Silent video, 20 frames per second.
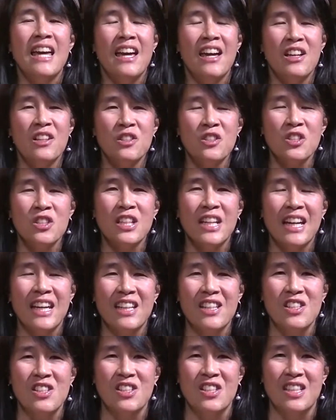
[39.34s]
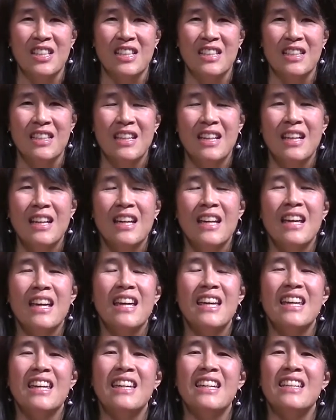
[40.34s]
Education
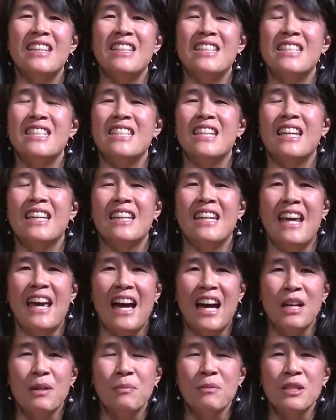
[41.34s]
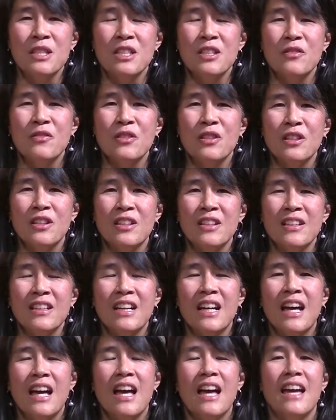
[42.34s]
is an atmosphere,
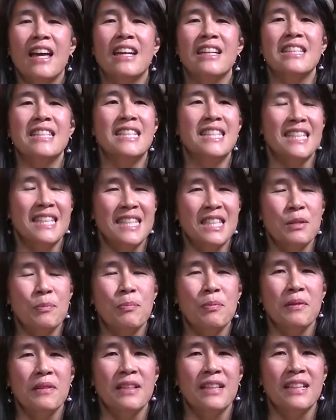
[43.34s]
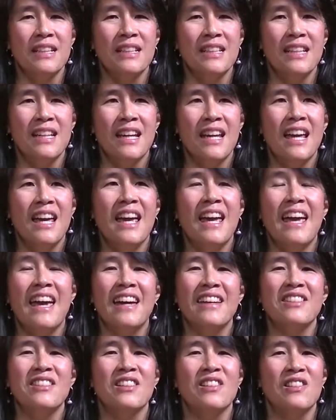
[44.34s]
a discipline,
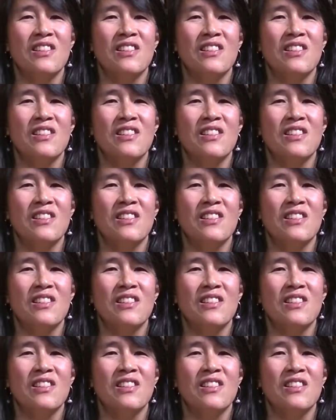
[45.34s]
and a